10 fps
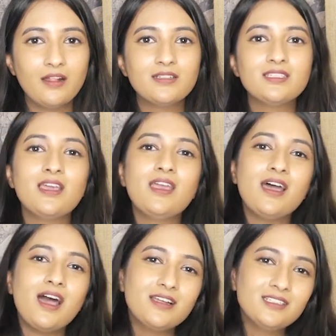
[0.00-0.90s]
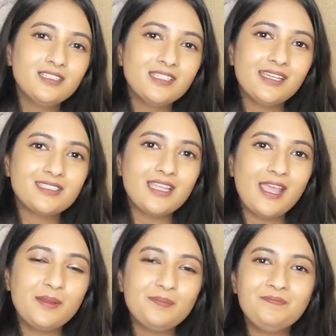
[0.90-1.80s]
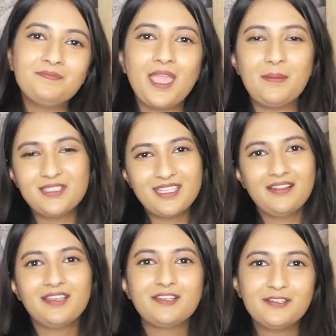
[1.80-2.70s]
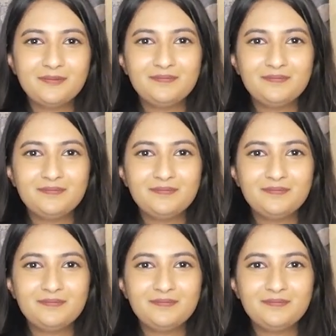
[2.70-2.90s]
else. Until the next time, happy selling!